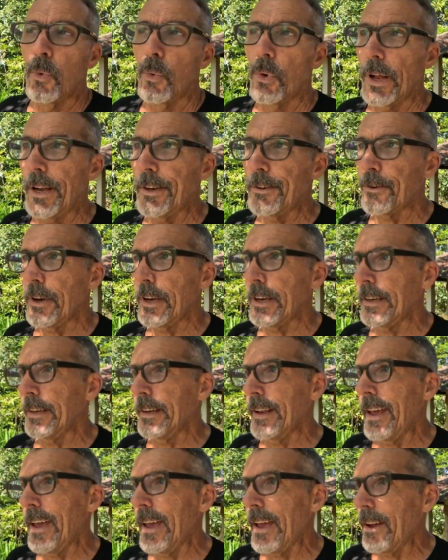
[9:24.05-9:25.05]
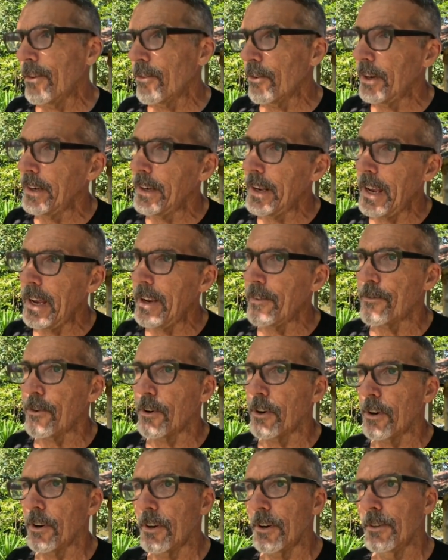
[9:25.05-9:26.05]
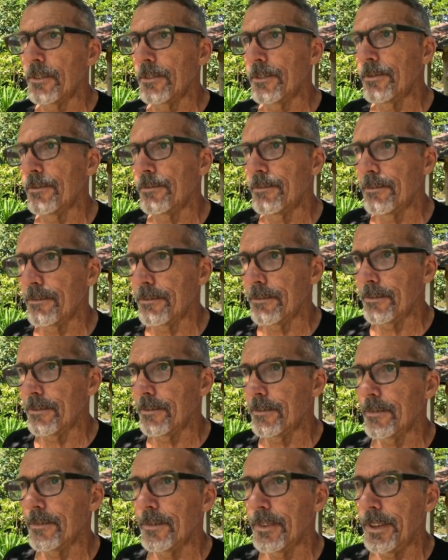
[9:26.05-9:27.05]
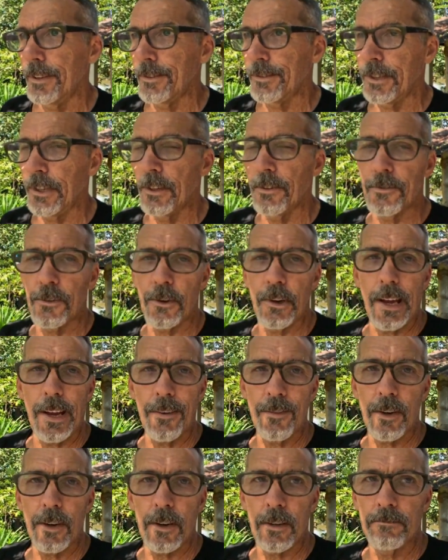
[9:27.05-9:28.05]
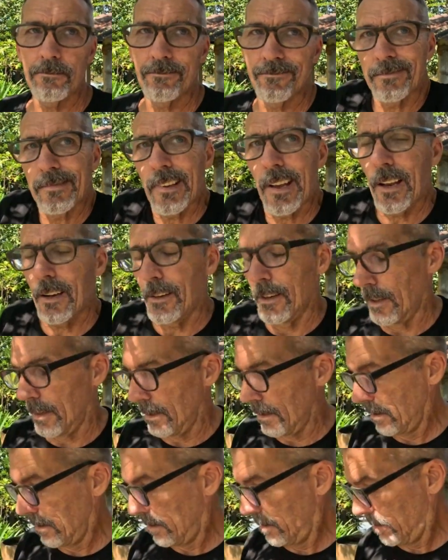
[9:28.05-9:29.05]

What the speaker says: Would I drink it every day for until forever? I don't know.